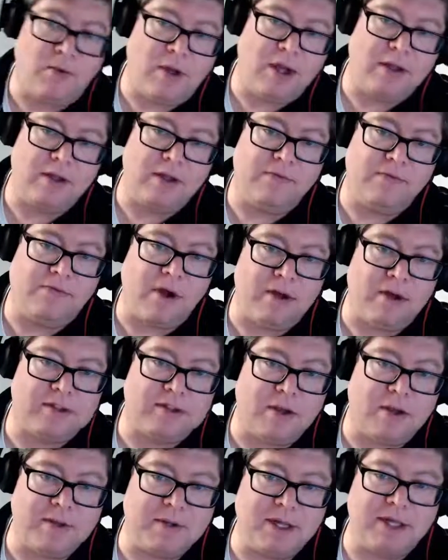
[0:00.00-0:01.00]
well, you froze,
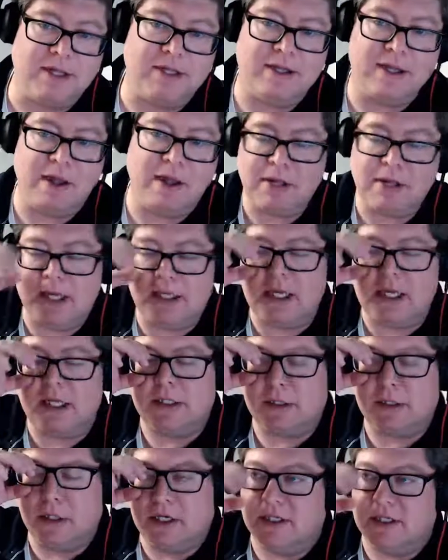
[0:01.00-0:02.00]
so I'm gonna I'm gonna
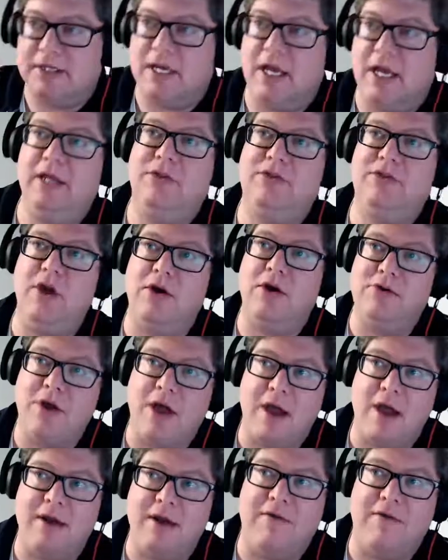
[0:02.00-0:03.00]
guess you're gonna say they're
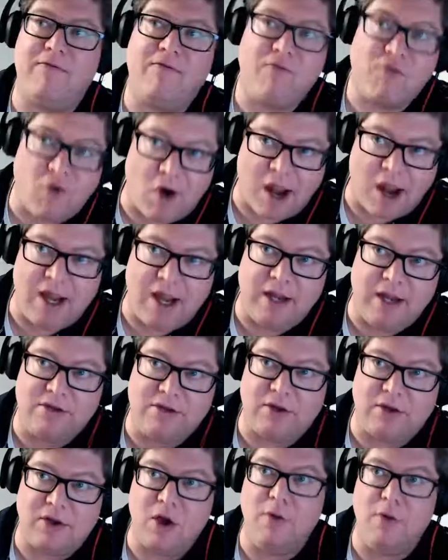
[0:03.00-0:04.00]
not afraid to
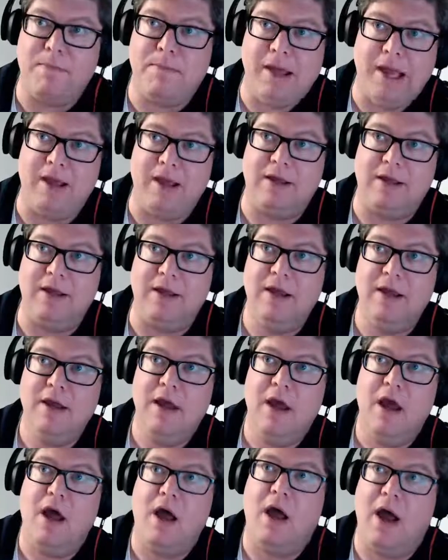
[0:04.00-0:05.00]
go big.
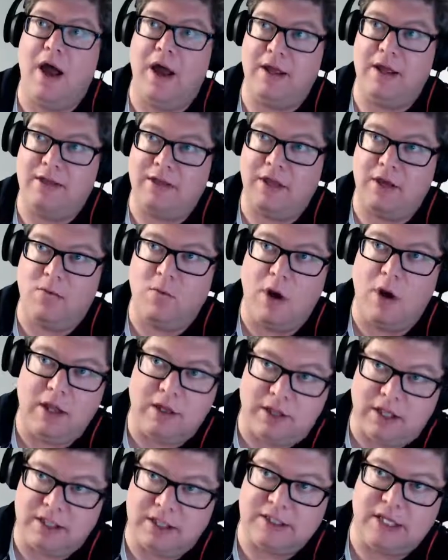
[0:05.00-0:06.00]
I think one of the
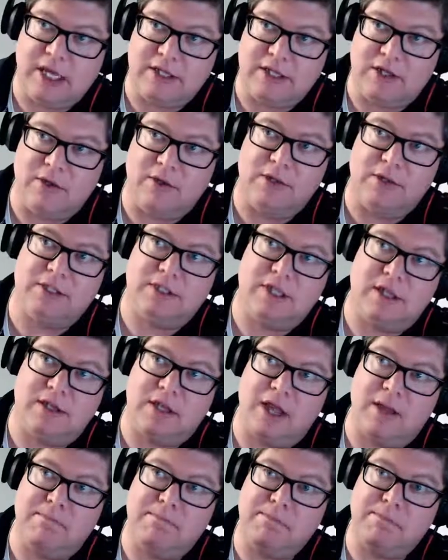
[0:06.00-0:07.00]
things they do is that
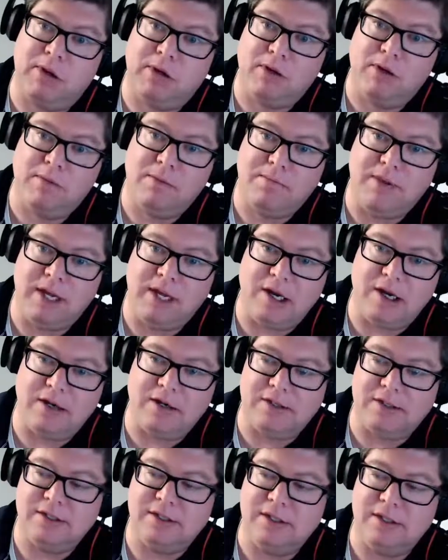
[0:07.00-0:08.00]
they pull
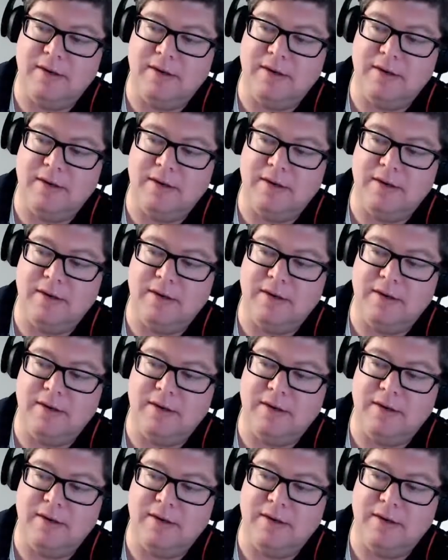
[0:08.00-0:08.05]
beers